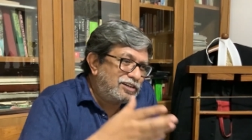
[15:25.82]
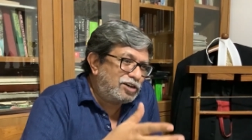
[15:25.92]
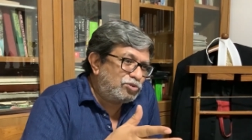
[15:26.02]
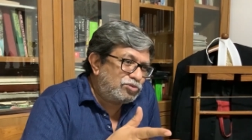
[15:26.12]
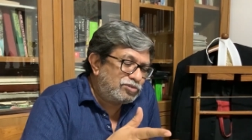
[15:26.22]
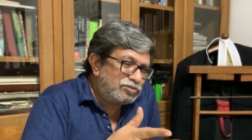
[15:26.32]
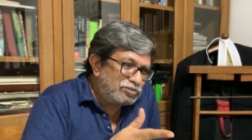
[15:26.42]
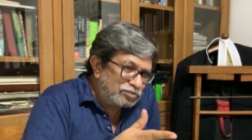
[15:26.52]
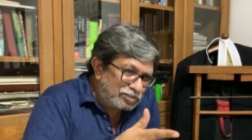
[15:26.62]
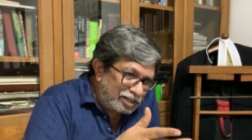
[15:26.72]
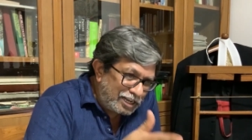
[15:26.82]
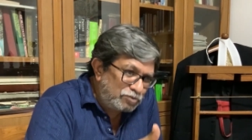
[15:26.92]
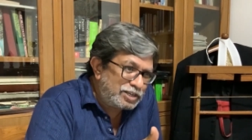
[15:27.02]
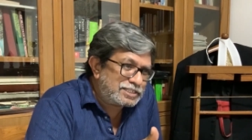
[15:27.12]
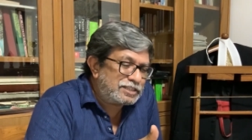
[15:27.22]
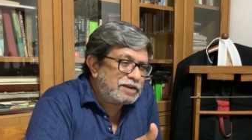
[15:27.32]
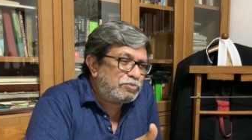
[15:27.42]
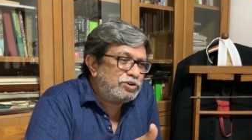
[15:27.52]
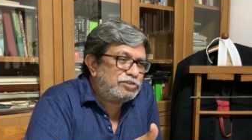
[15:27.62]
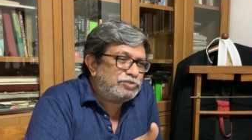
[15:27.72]
Now, the railways at
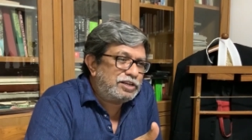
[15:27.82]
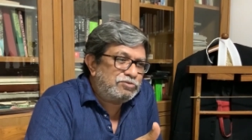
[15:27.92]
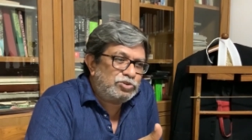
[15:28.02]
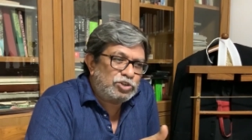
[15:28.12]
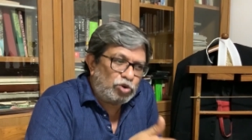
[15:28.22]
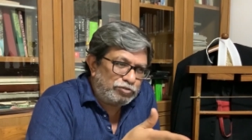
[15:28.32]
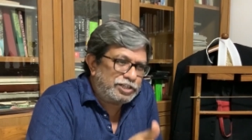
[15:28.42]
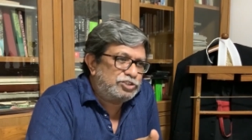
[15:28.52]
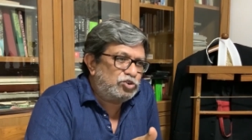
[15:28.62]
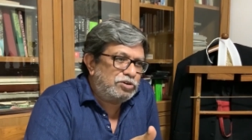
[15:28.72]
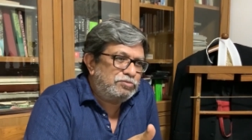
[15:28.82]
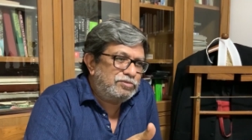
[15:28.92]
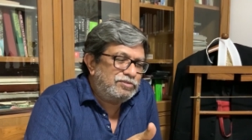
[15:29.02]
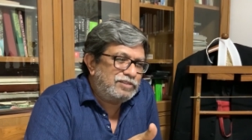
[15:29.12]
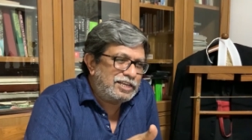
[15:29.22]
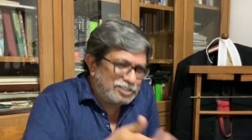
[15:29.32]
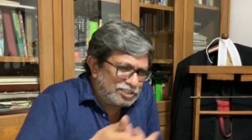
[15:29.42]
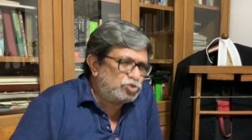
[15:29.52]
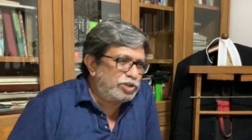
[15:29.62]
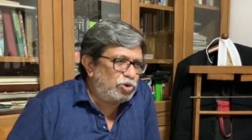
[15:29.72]
that point of time was a coveted job,
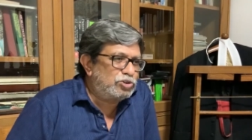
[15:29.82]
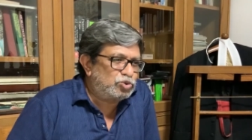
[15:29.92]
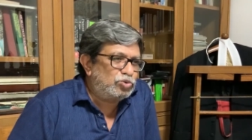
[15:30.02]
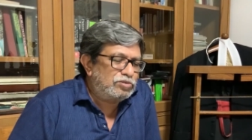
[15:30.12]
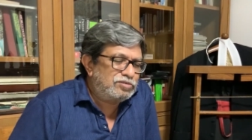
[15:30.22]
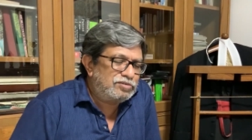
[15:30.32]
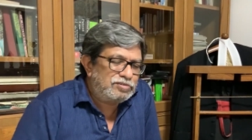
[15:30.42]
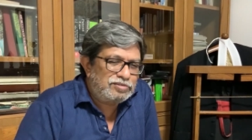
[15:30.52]
as it is today also,